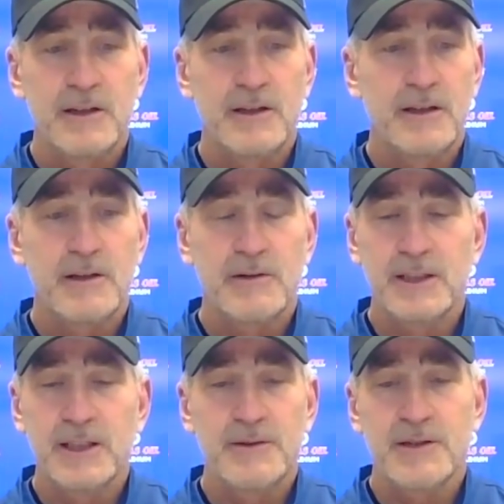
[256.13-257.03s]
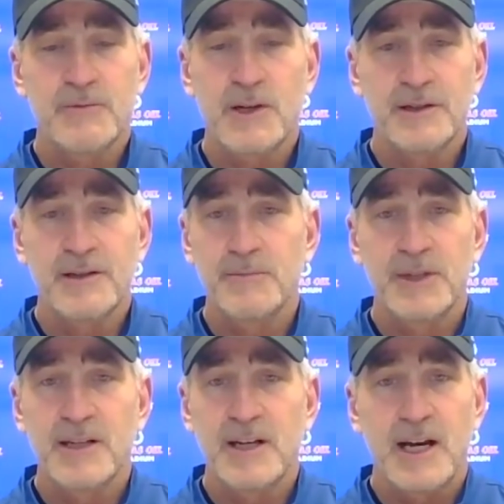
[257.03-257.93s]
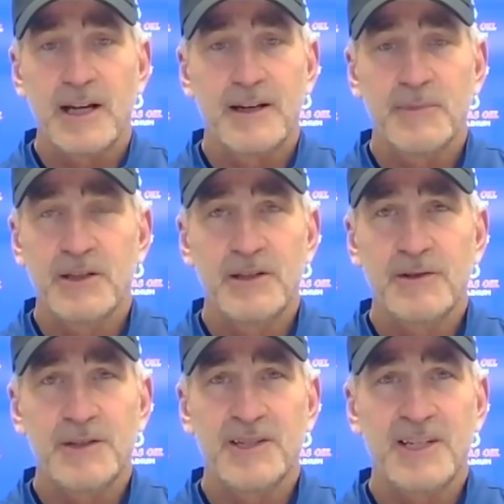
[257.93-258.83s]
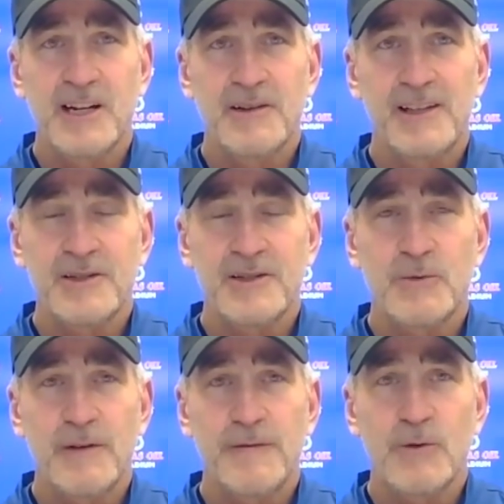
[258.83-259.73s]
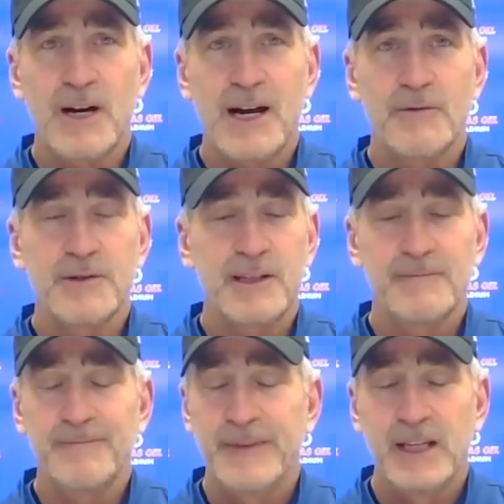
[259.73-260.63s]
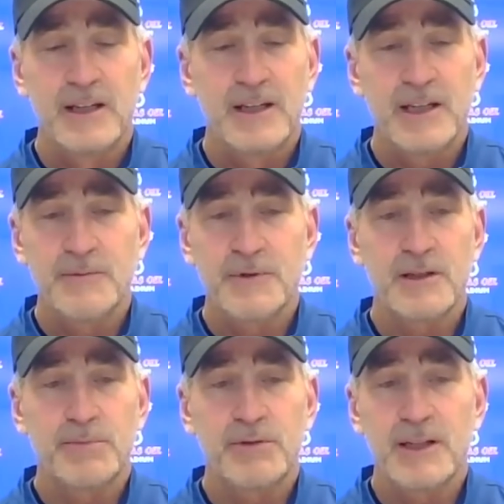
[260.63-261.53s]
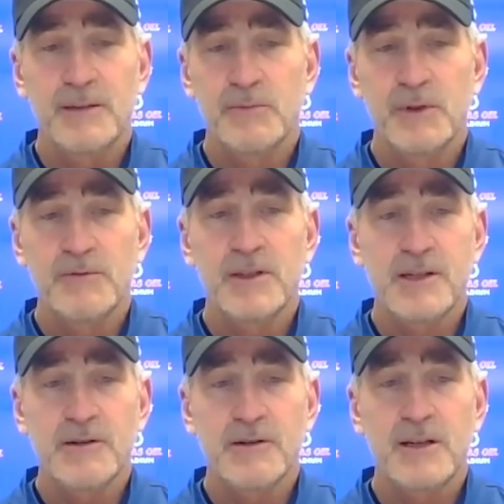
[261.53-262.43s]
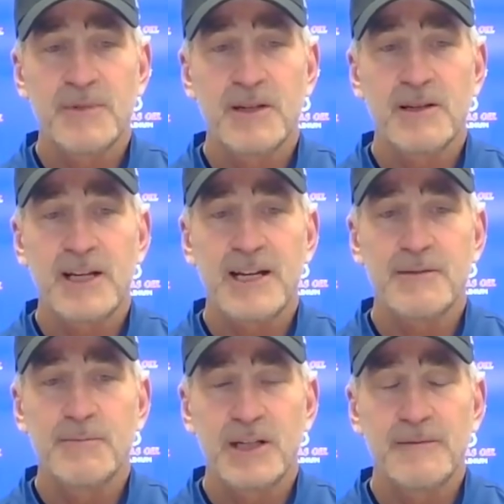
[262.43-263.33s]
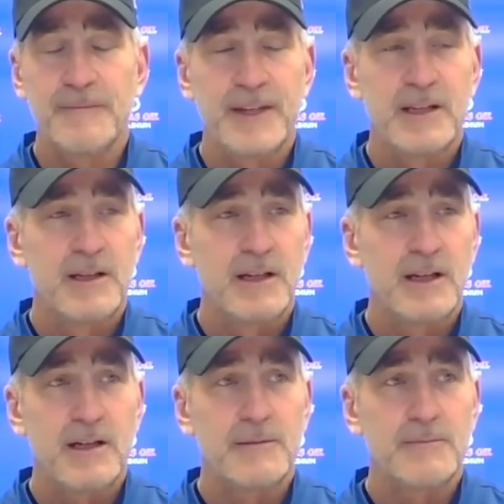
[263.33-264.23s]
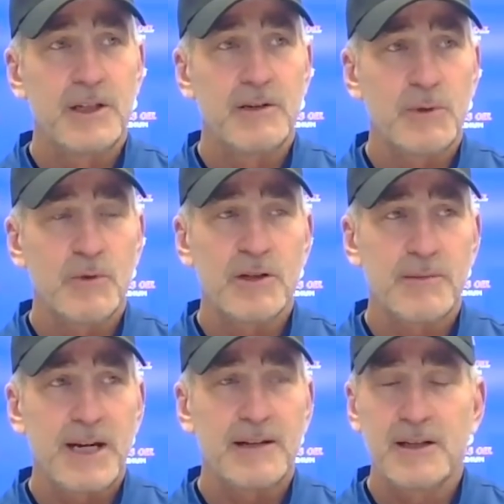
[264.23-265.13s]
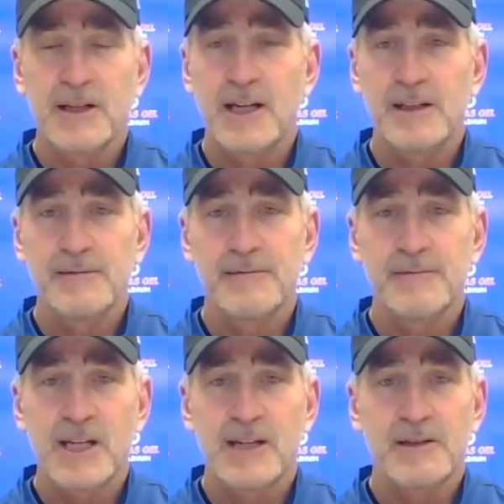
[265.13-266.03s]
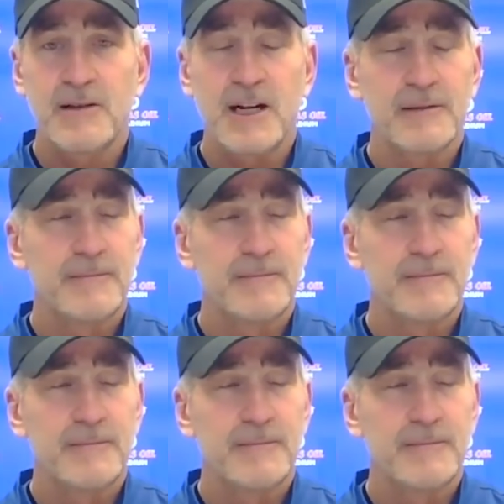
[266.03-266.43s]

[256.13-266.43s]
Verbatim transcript: you know, he just wasn't going to be denied. I mean, you could just tell the last 24 hours that he was going to play. But we really took it up to the last minute. Um, you know, we worked him out today at 10 o'clock